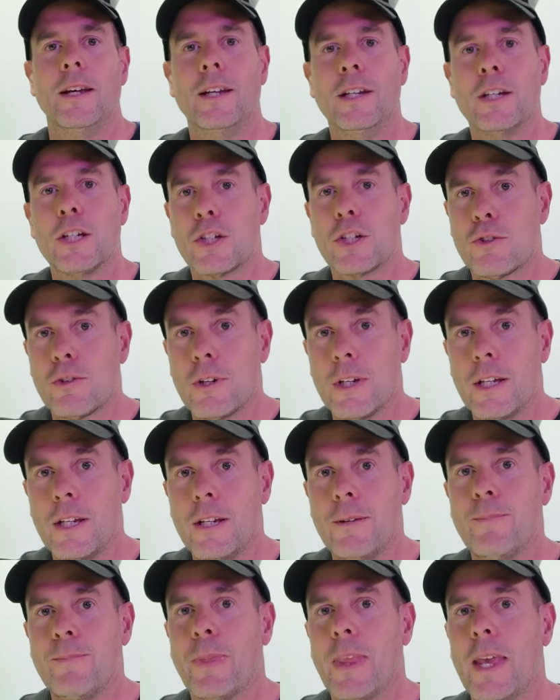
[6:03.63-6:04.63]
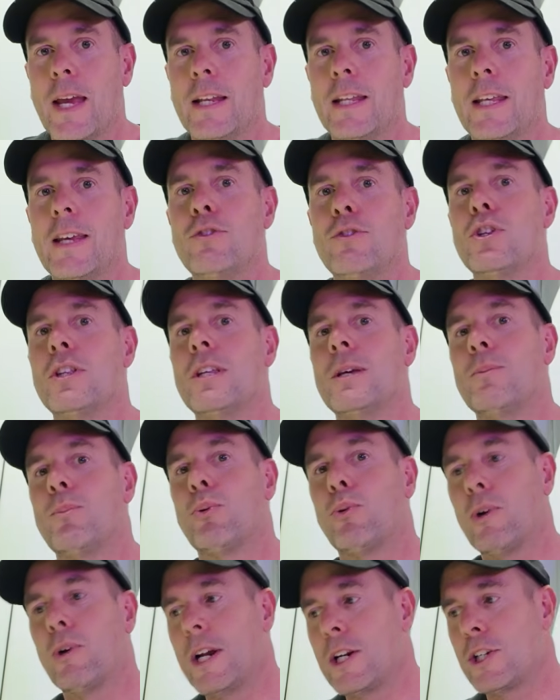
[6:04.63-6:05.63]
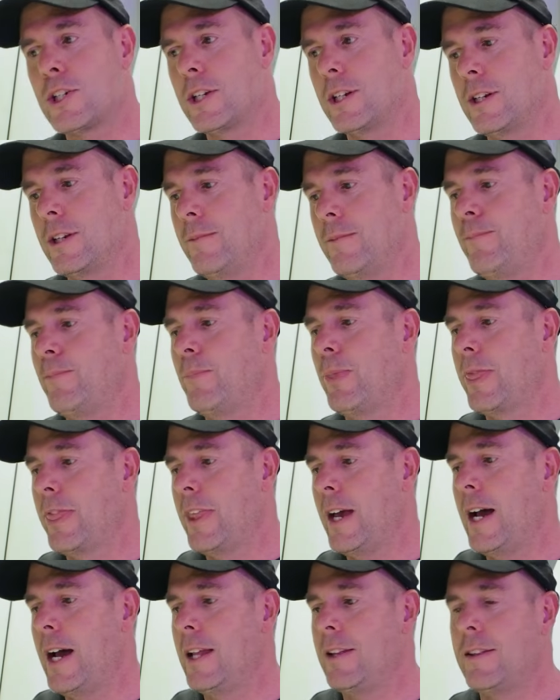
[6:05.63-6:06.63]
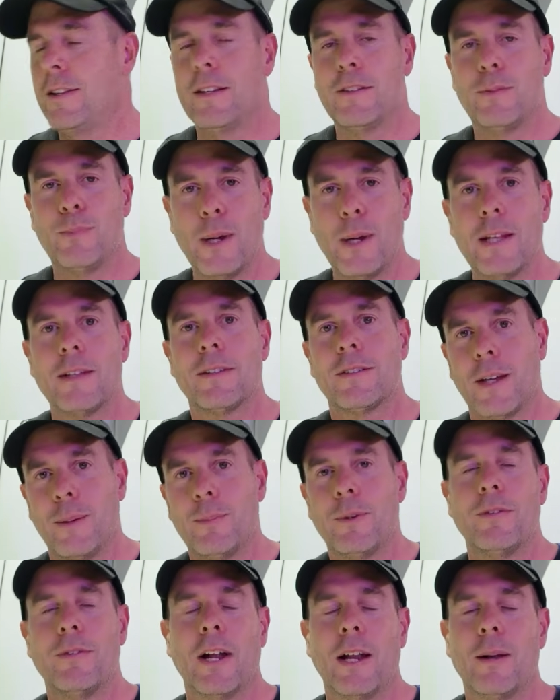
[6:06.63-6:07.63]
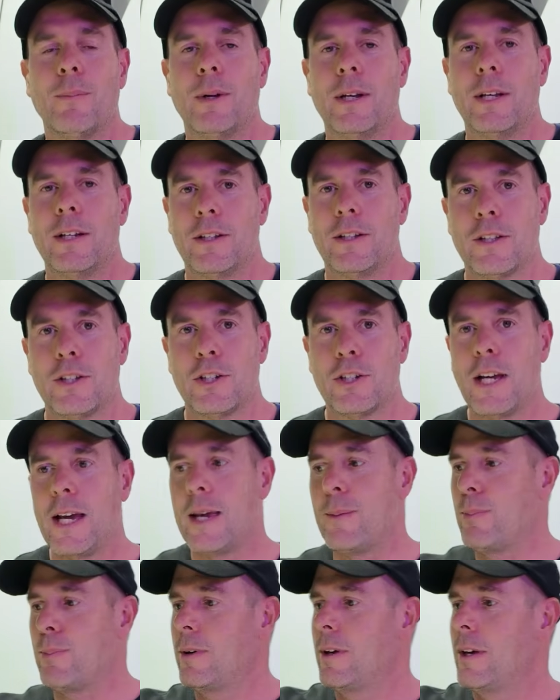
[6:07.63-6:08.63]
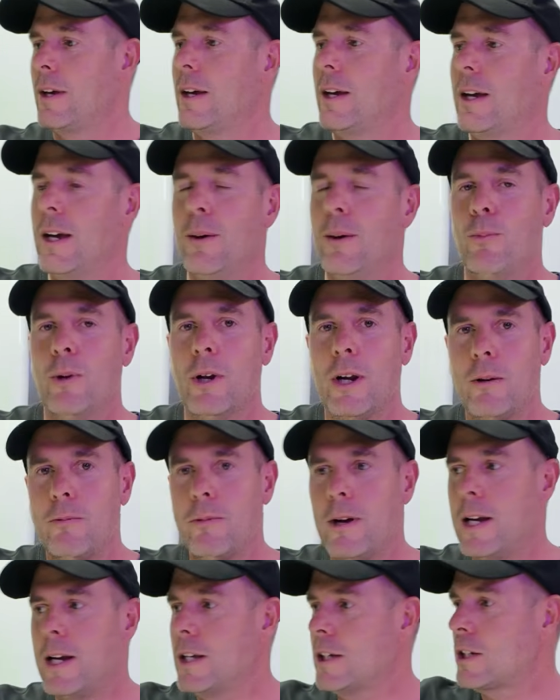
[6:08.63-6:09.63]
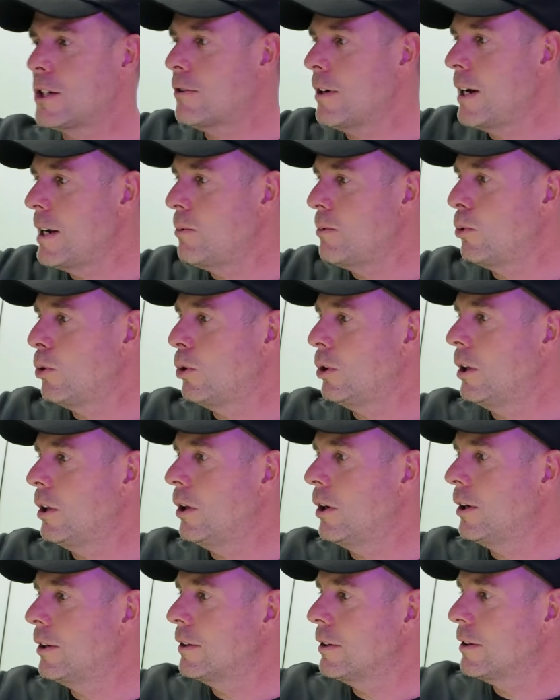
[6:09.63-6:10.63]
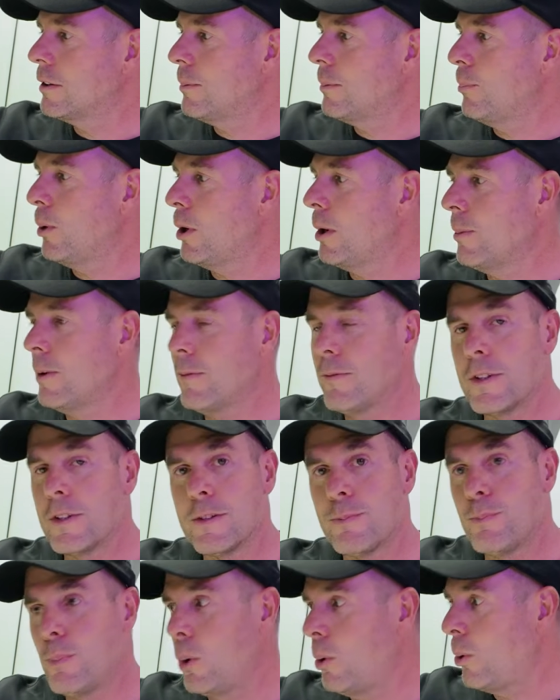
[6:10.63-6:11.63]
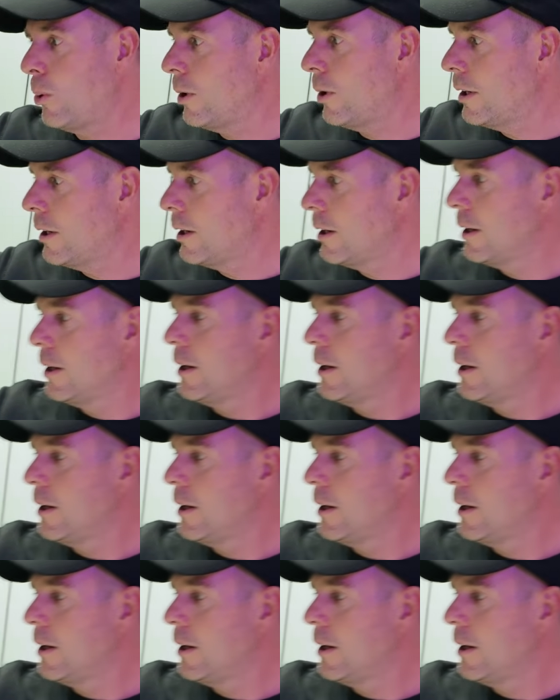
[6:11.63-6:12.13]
industry and gives you the impression that there's been some development into the shape. And when I ran a straight rule along the bottom of this board,